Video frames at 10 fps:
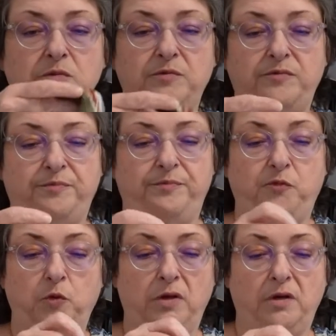one's
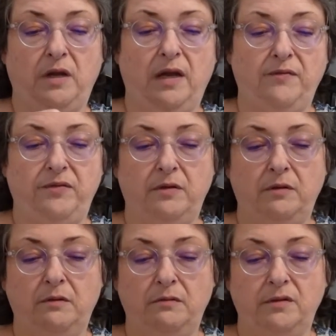folded in half
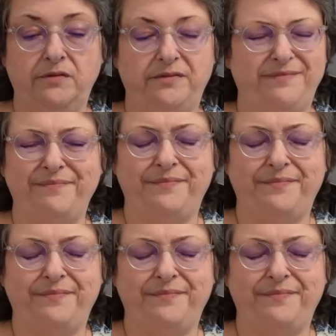still, because